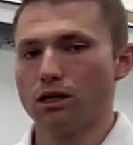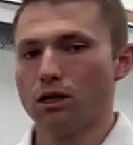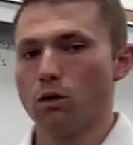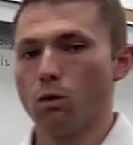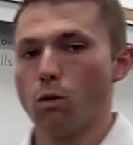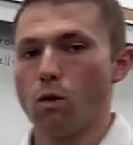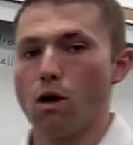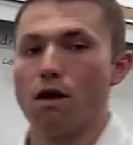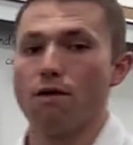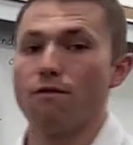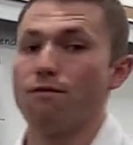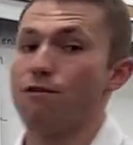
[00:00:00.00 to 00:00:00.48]

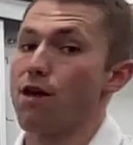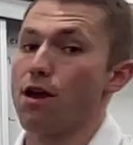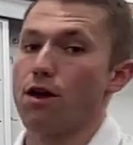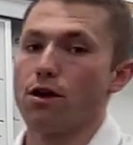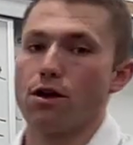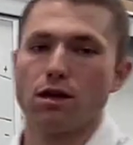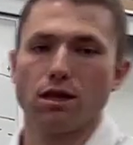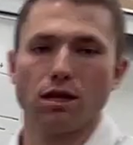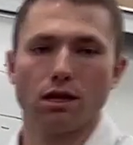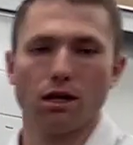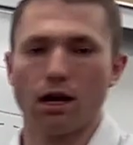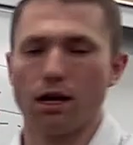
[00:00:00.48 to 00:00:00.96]
Well,
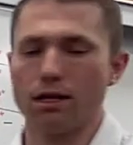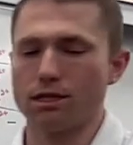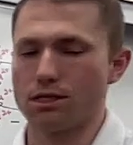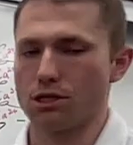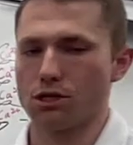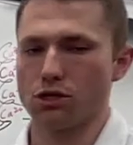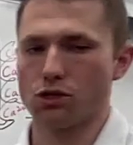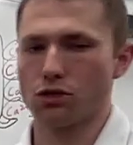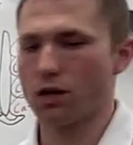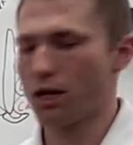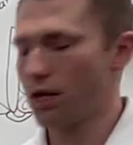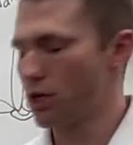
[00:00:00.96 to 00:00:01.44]
vary the
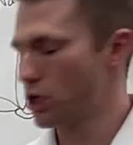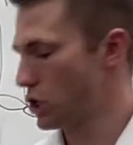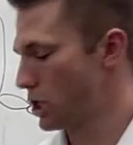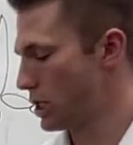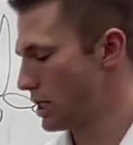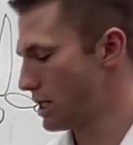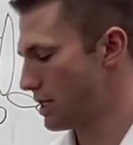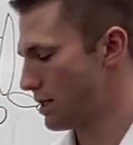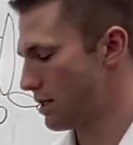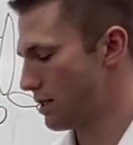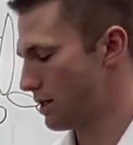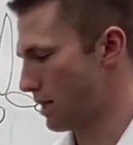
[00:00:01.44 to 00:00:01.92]

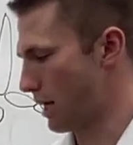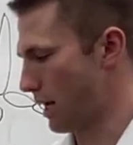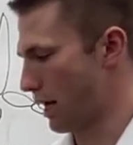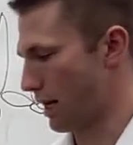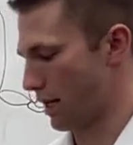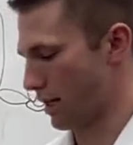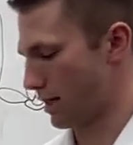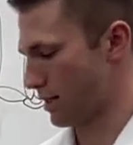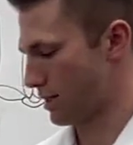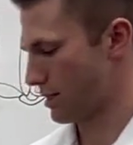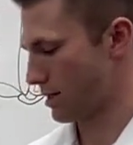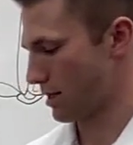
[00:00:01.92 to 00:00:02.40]
concentrations and
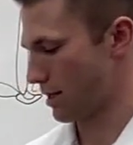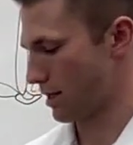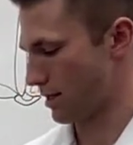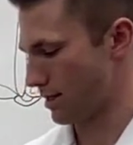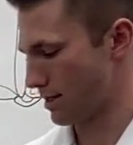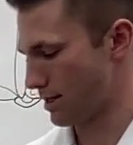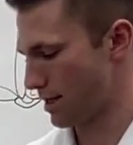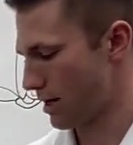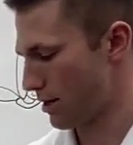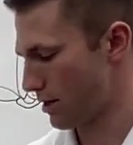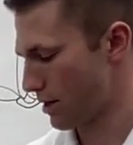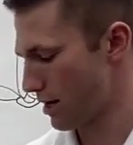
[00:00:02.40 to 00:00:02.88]

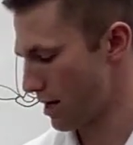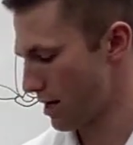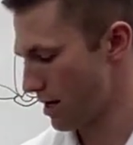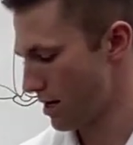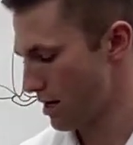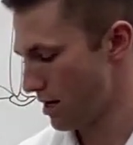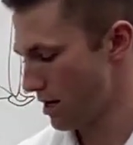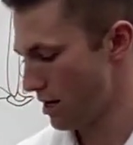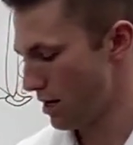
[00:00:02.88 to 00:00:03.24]
etc.